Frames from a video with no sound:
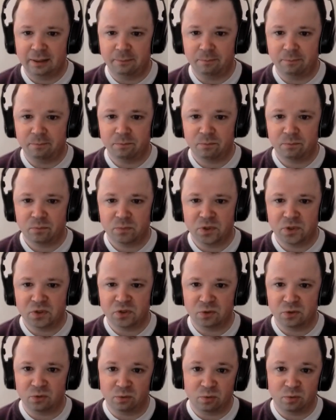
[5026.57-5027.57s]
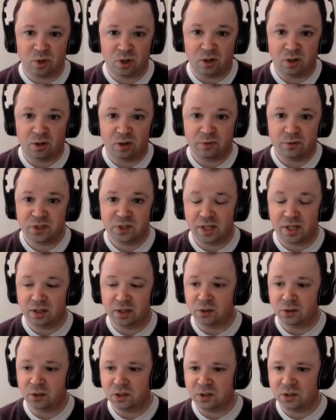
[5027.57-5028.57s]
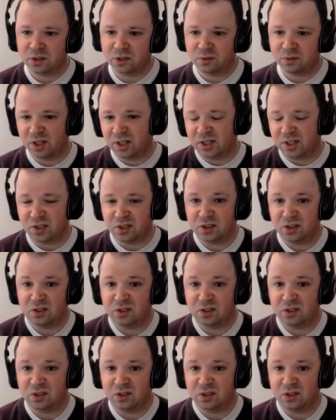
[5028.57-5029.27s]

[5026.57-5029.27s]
um, you're still kind of offsetting the loss i guess it's